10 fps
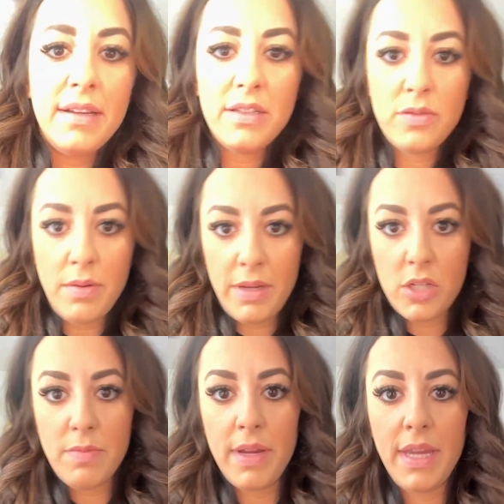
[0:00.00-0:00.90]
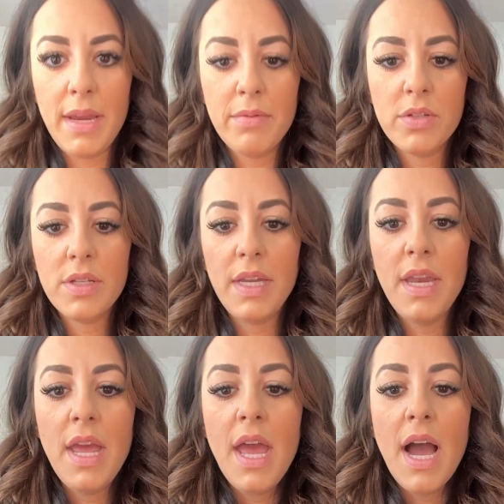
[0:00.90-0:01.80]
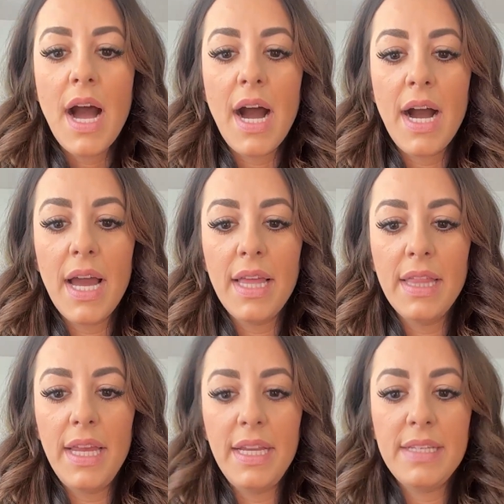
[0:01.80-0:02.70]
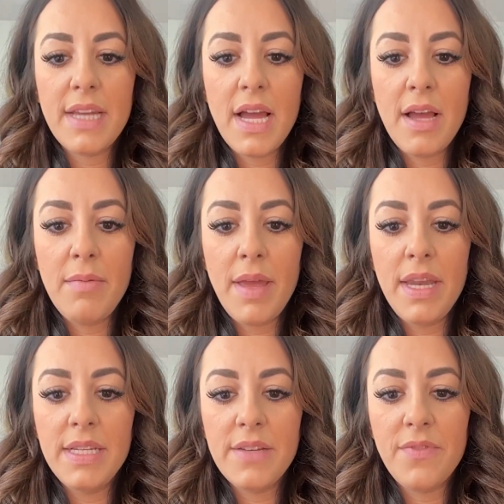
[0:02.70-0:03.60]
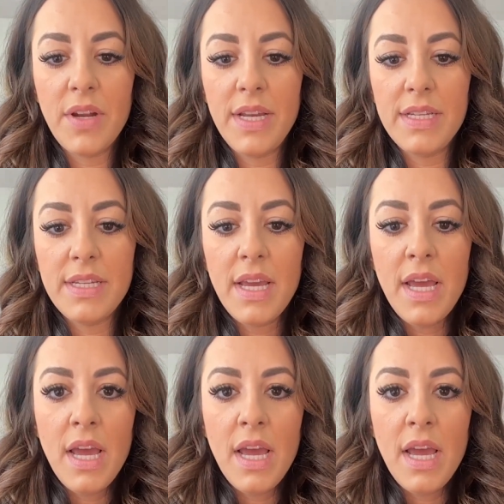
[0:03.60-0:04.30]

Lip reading: just want to make sure my camera's clean. I linked in a different,